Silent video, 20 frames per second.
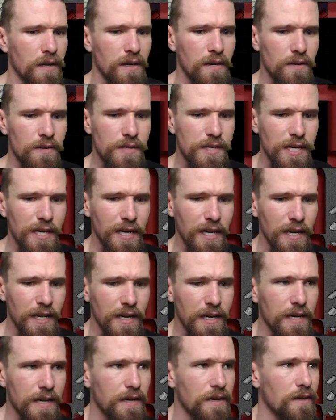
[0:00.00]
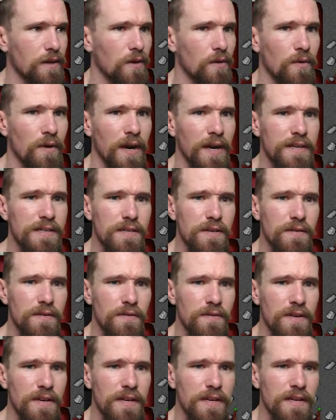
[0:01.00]
Okay. Alright, so
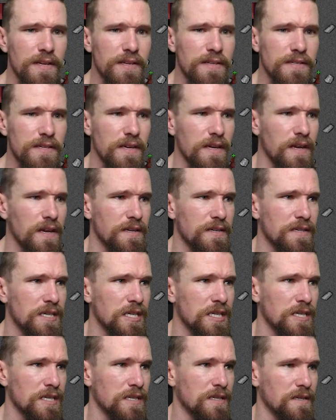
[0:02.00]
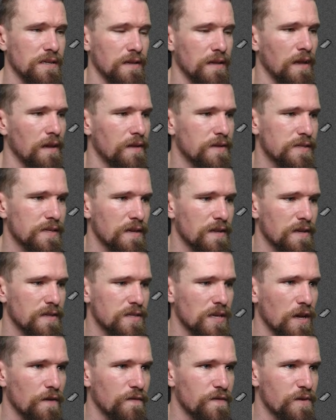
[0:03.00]
there is... Oh, there's another
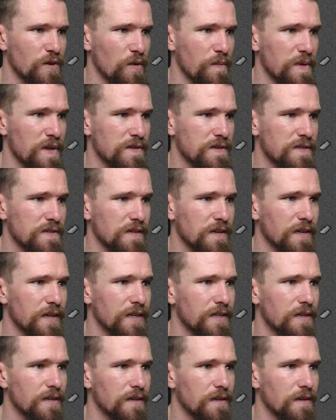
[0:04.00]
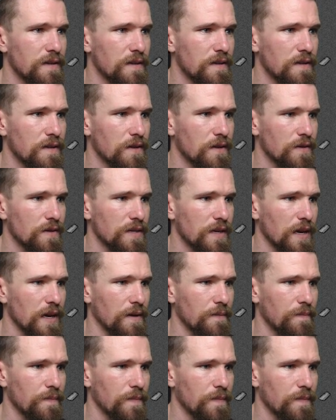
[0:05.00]
tough zombie inside. Okay.